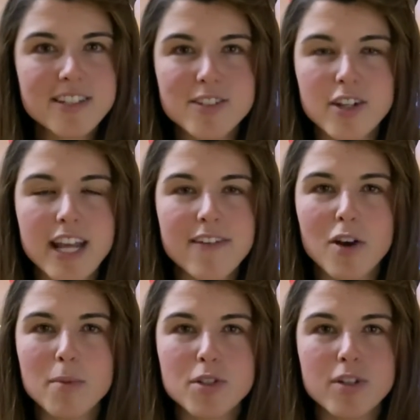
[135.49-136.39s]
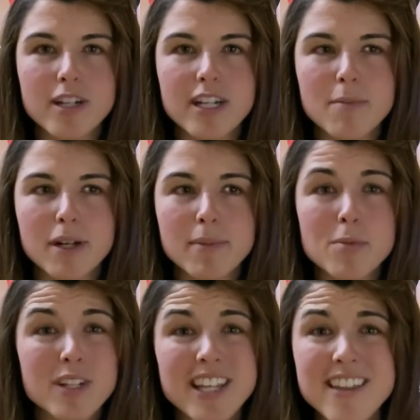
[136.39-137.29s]
so to have an opportunity to bring
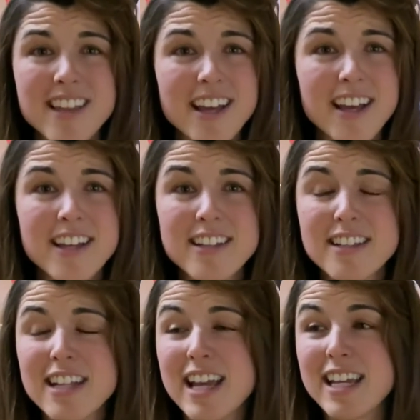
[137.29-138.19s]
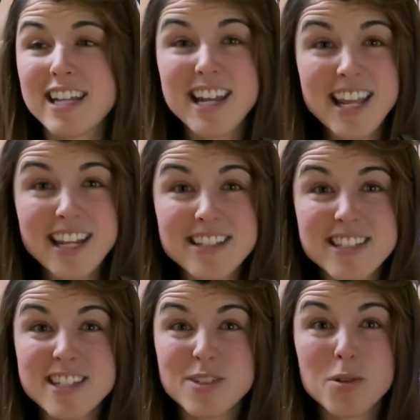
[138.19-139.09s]
people together and connect
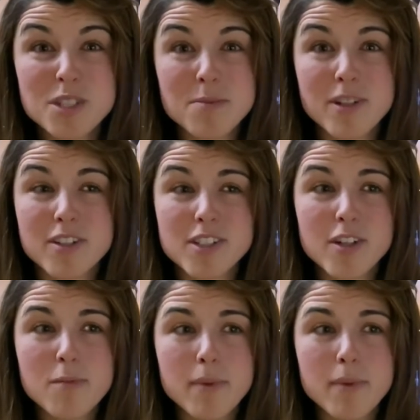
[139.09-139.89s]
is awesome in its own,